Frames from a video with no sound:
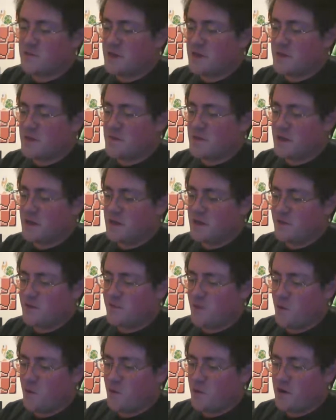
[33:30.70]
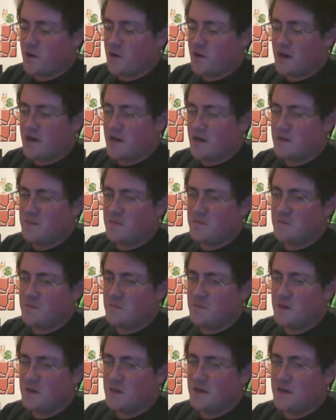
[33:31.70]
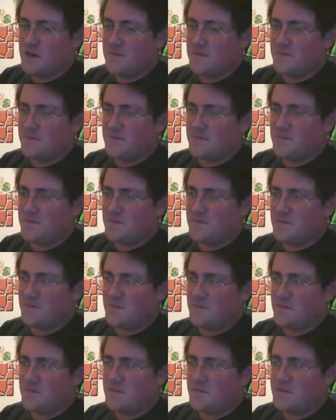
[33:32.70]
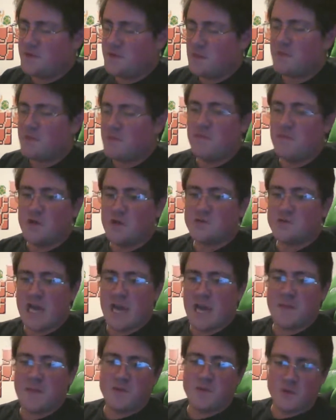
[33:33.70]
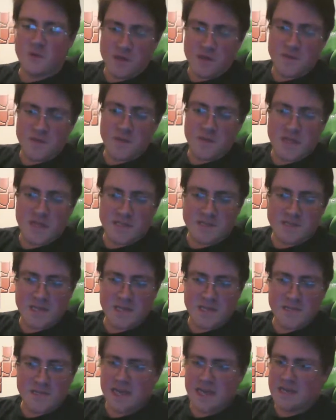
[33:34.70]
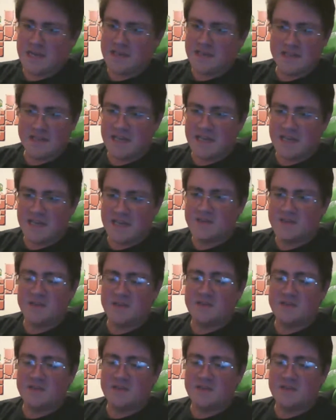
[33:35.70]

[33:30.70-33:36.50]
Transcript: to be on PS4, but some of those games are on the PSP back in the day. So this